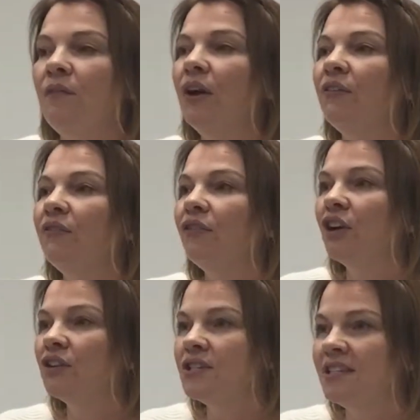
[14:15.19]
The
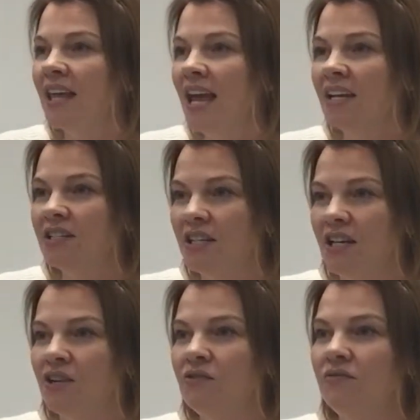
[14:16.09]
first thing to
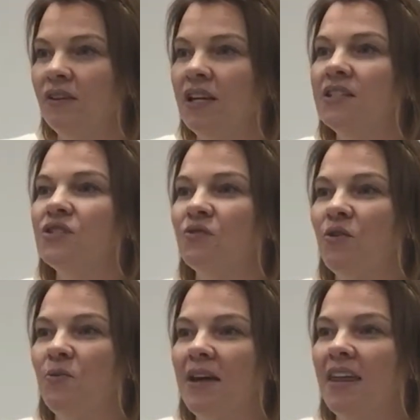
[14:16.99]
do is
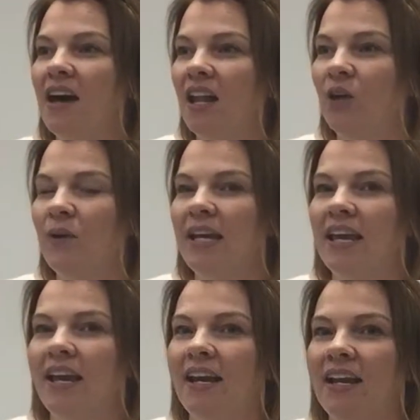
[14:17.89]
throw away the Halloween
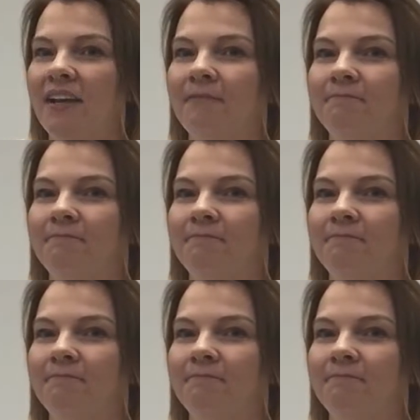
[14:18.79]
candy.